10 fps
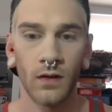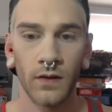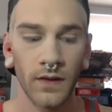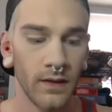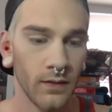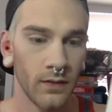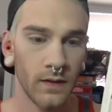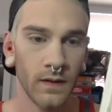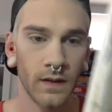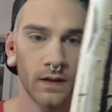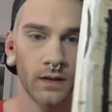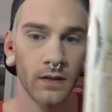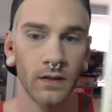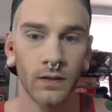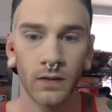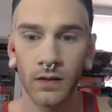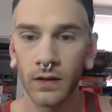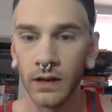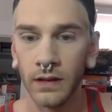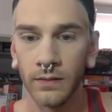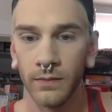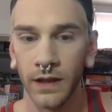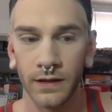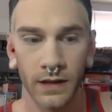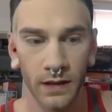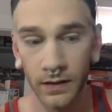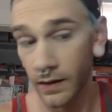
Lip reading: So since I contoured my cheeks,